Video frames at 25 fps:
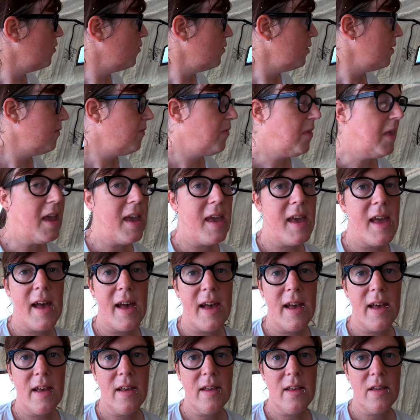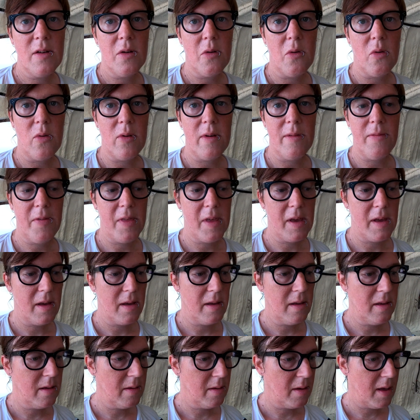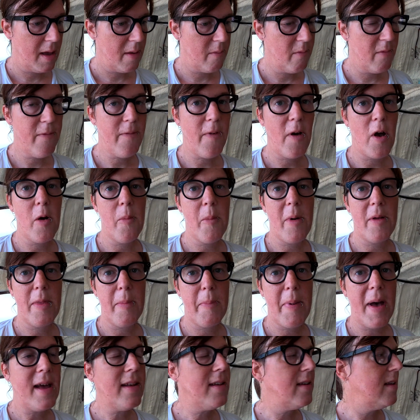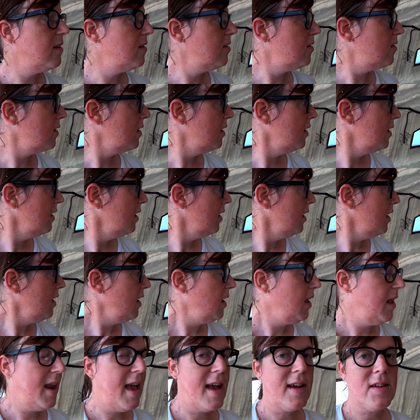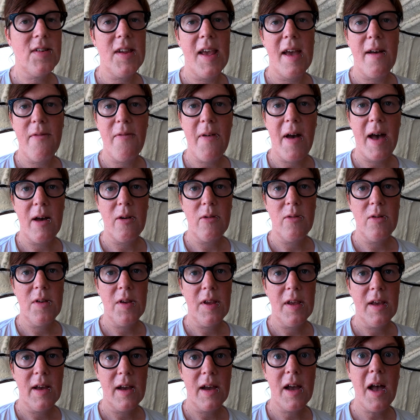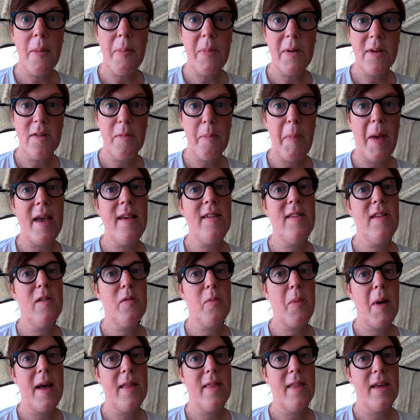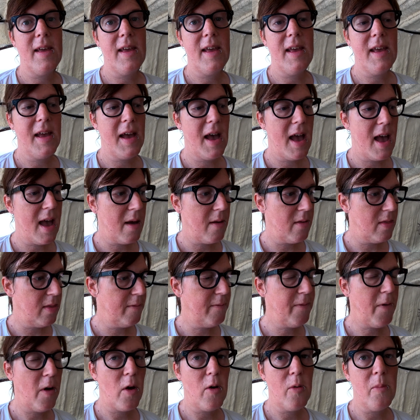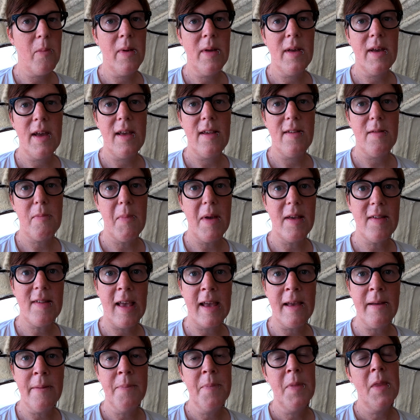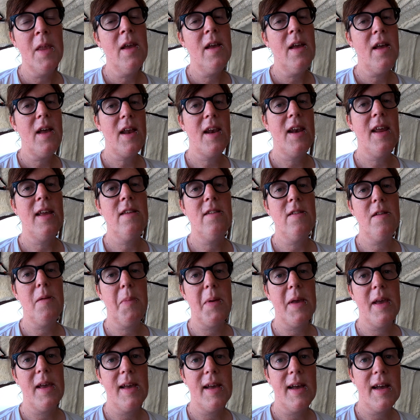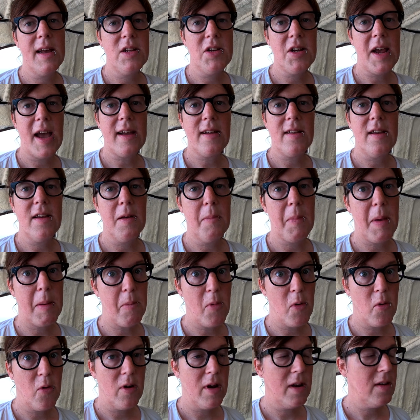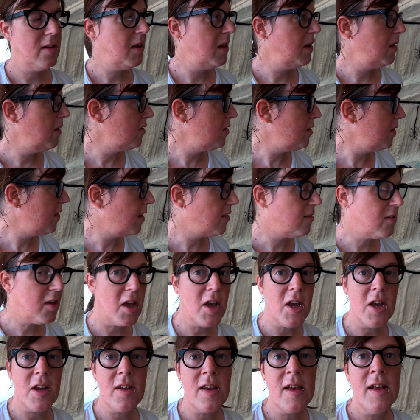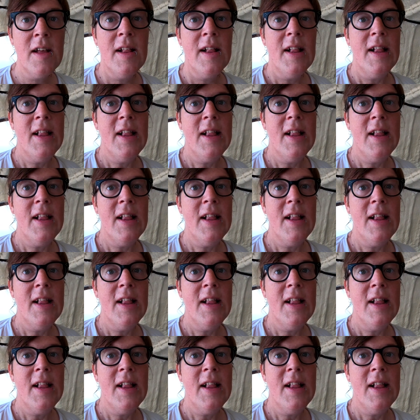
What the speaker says: all of the foam on the battens, and actually I found a couple of spaces where the foam is missing and needs to be injected a bit more into it, so that's good.